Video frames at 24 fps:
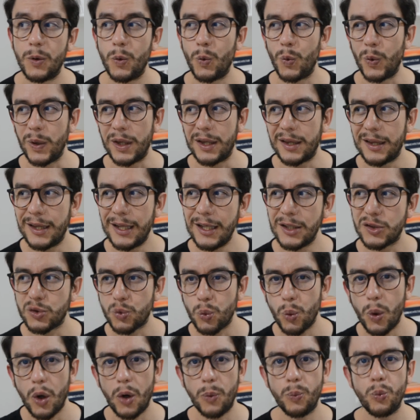with this
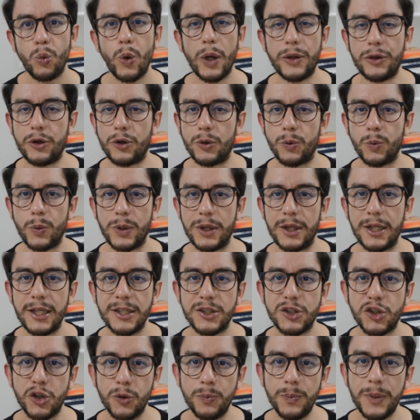warm weather, with
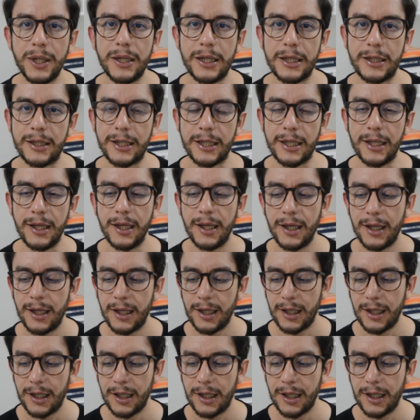this humidity,